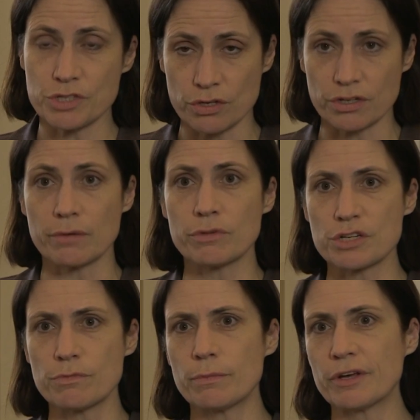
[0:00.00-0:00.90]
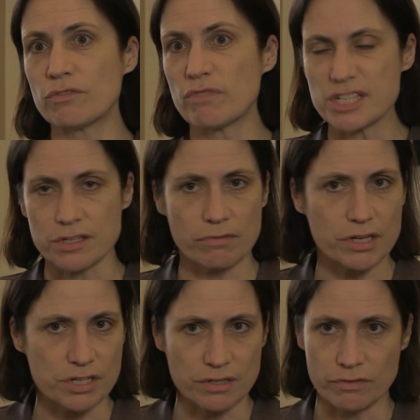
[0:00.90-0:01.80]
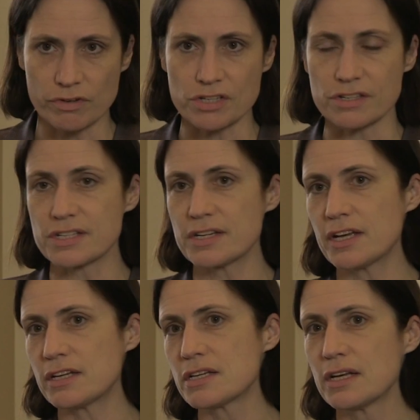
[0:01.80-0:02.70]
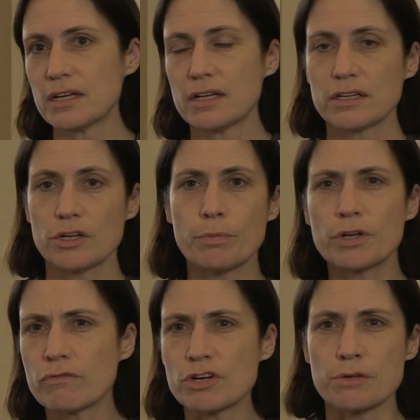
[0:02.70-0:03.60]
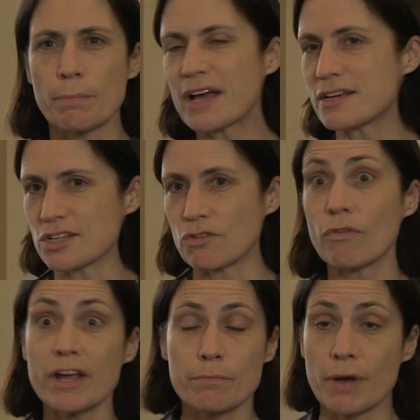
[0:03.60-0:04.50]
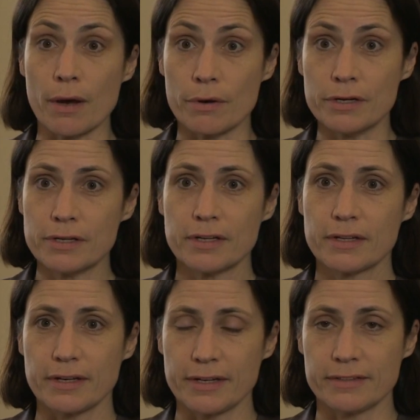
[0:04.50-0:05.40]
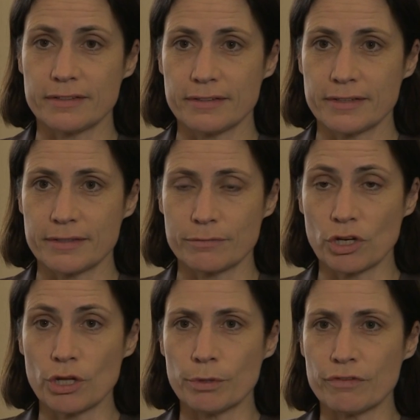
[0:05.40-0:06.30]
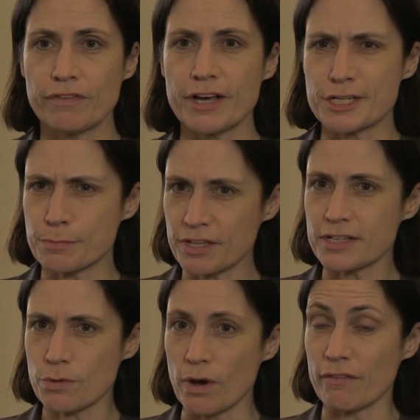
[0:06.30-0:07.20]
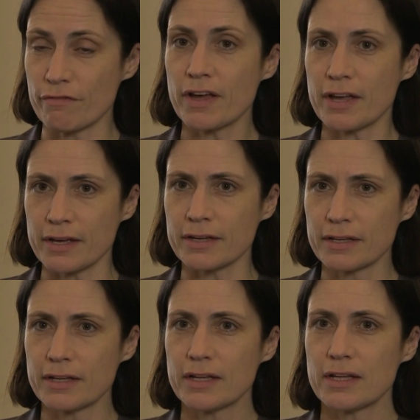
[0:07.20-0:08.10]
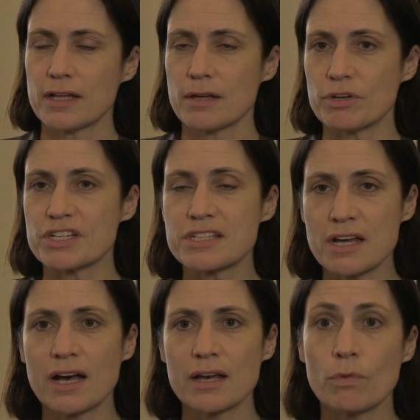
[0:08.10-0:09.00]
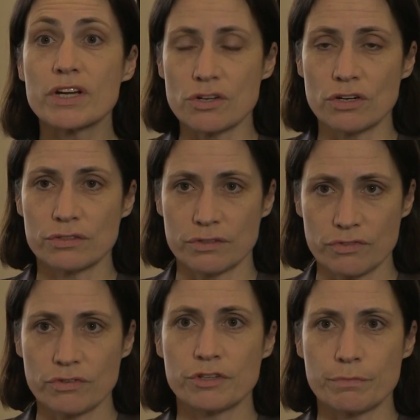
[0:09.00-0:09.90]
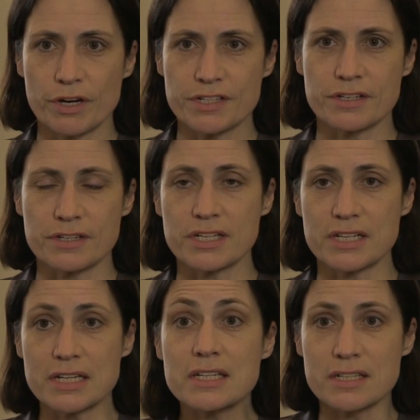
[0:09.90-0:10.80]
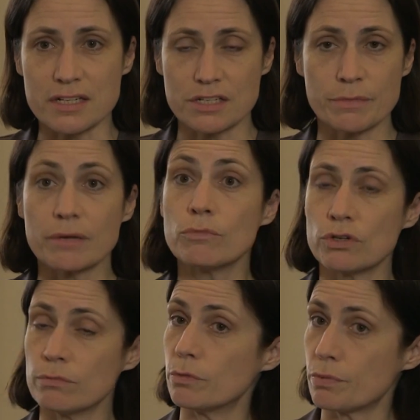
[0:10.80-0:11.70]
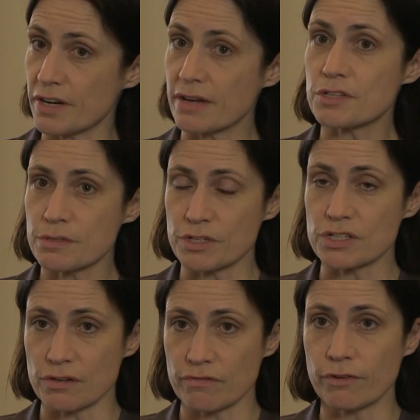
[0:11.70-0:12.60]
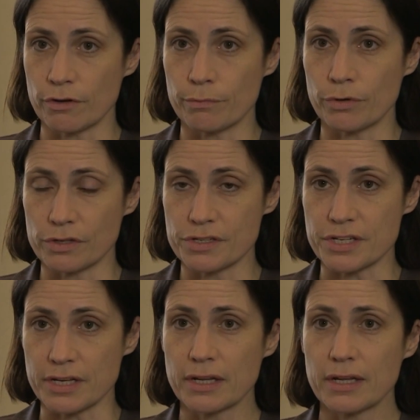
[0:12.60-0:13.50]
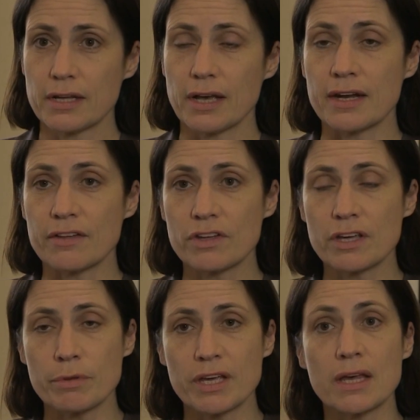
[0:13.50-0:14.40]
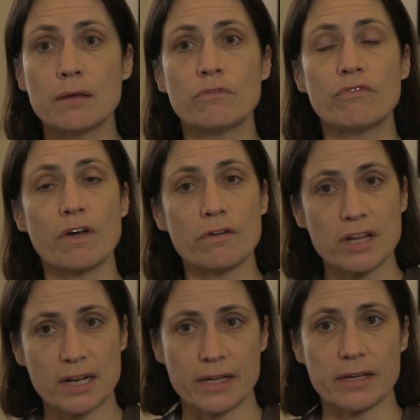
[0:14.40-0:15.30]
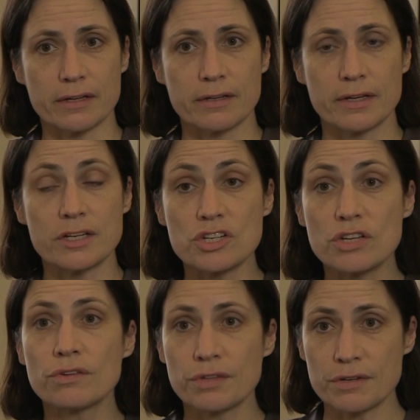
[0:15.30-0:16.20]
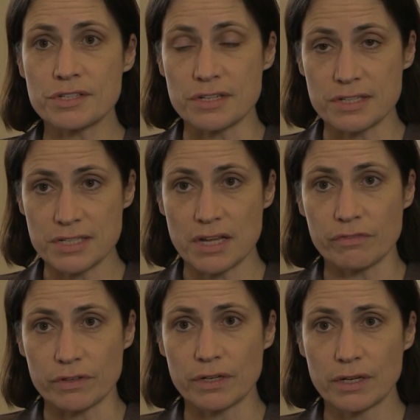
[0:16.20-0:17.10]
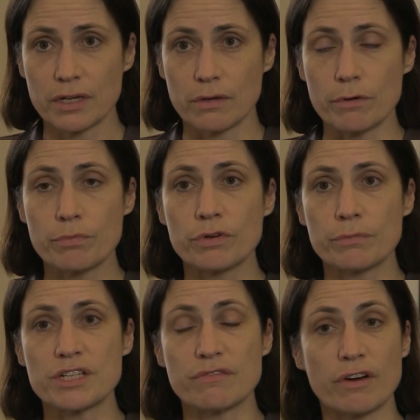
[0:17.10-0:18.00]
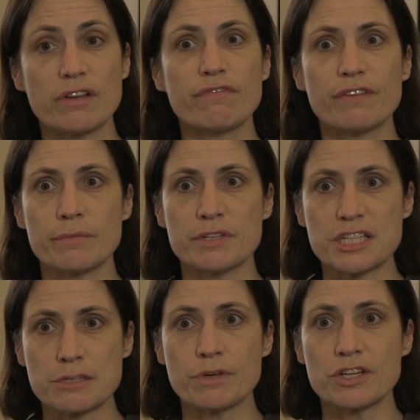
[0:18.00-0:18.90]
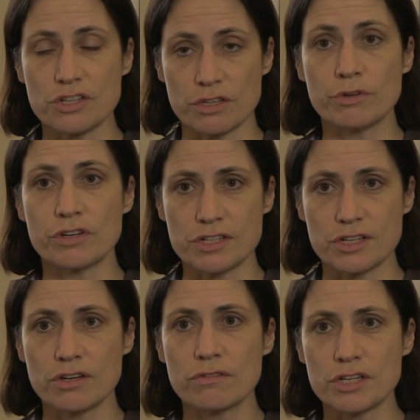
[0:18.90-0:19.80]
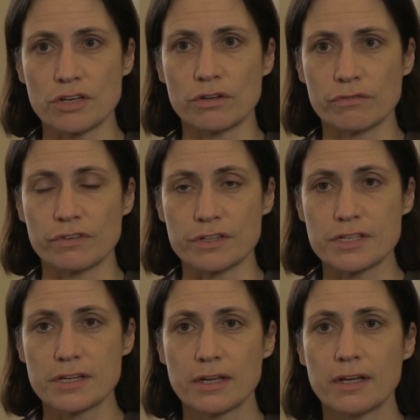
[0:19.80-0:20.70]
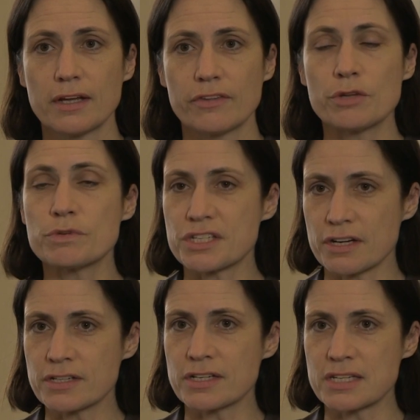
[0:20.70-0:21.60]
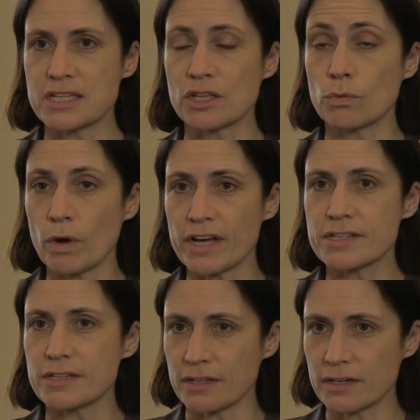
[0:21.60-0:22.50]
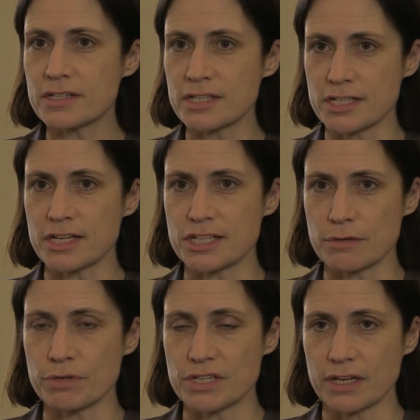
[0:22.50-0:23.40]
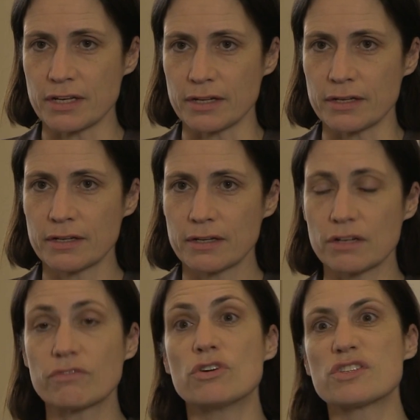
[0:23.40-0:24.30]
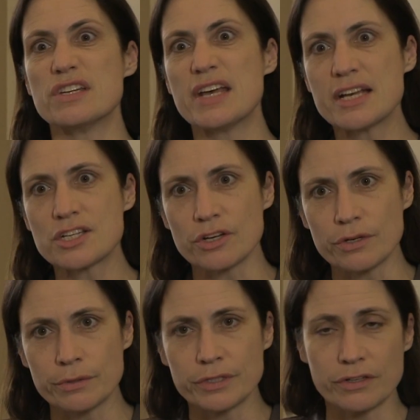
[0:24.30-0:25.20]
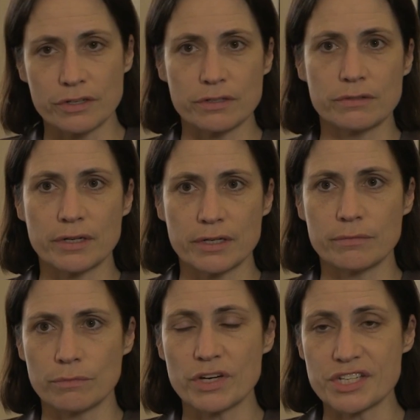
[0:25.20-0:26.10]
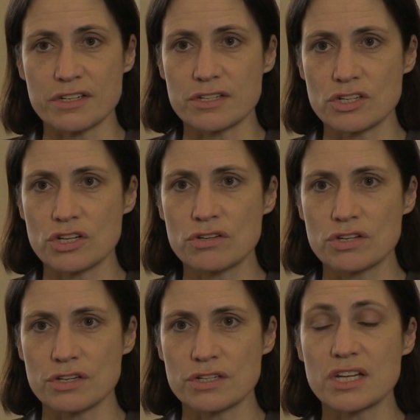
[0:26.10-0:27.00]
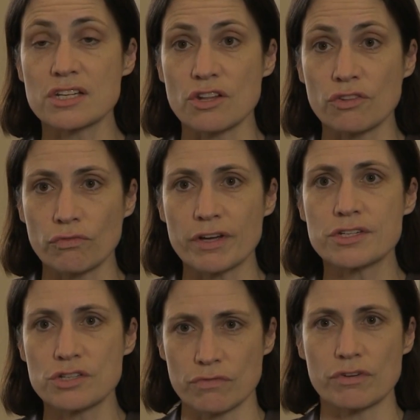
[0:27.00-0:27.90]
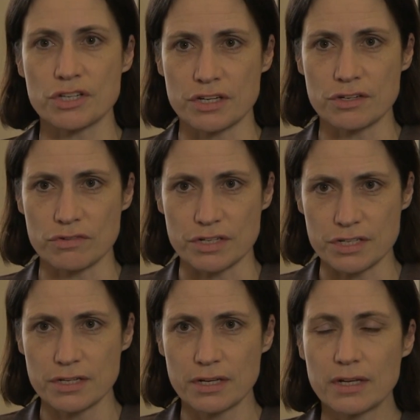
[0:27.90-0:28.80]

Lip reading: was talking much more about the restoration of the Russian state, putting Russia back as a great power in global affairs, but that's quite vague. But as time went on through the presidency, he did start to make more and more pronouncements on foreign policy. And I think it became very clear in 2007, when Putin made a very famous speech at the Munich Security Conference, that he was starting to see the West, and the United States in particular, and of course NATO and other Western institutions, as a threat to Russian interests.